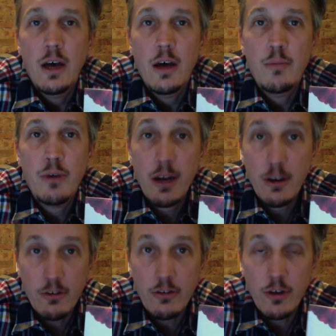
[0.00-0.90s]

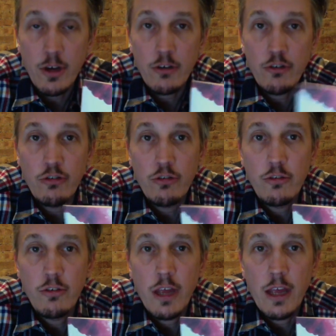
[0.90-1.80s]
prior to launch,
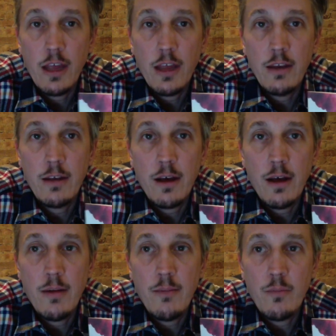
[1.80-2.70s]
and
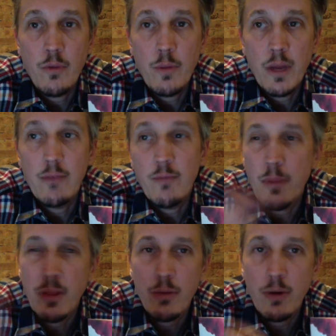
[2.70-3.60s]
we might even
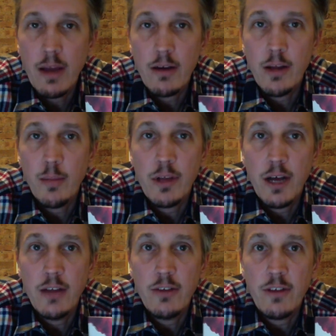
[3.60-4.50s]
be throwing out a couple
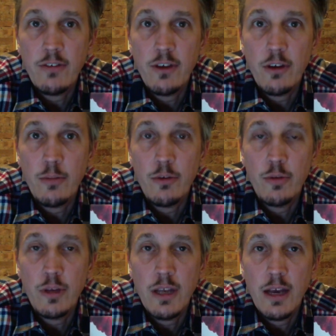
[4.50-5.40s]
contests here
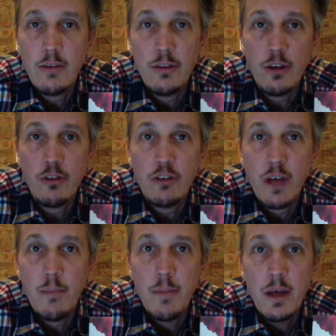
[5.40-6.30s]
between now and launch
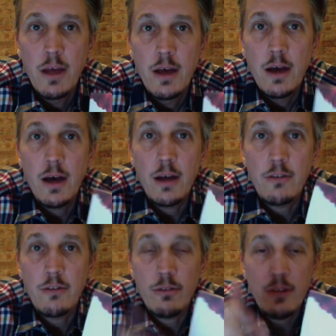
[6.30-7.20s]
time.
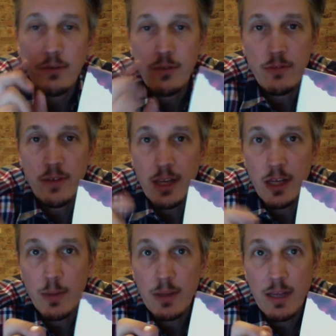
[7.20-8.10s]
So you'll definitely find
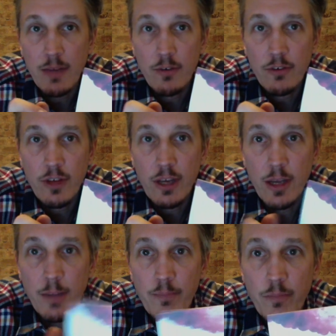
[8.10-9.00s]
out about that if you're
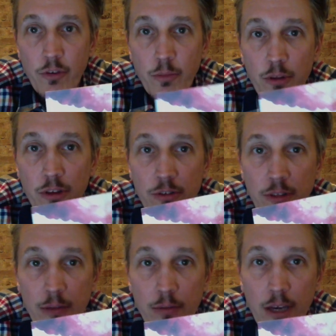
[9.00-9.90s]
signed up. So please do
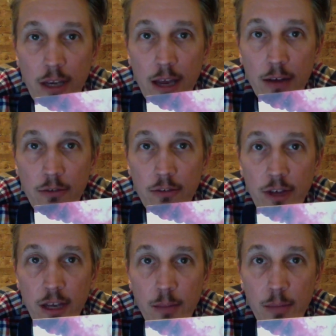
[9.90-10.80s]
that right now.
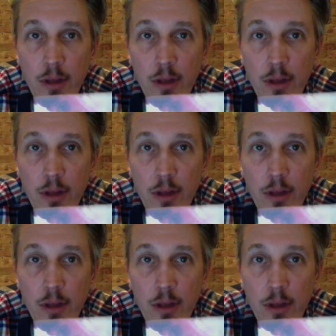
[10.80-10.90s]
Sign up.